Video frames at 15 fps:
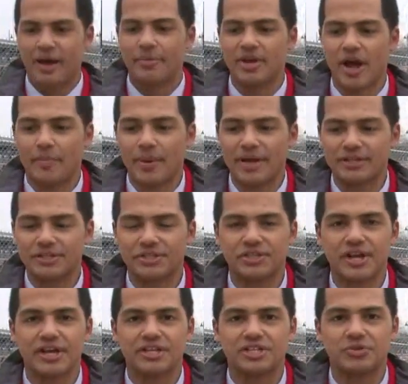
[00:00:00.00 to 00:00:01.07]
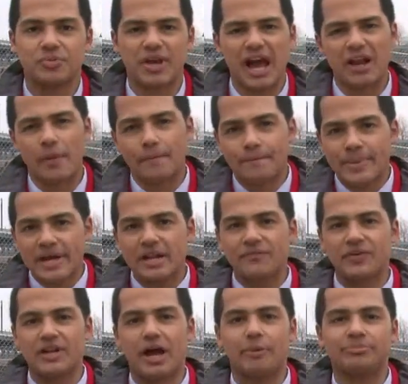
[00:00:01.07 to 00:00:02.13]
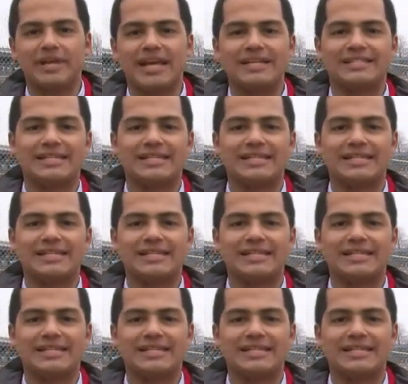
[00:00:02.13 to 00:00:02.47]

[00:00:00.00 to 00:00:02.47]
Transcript: coming up at 6, we got a bit of an update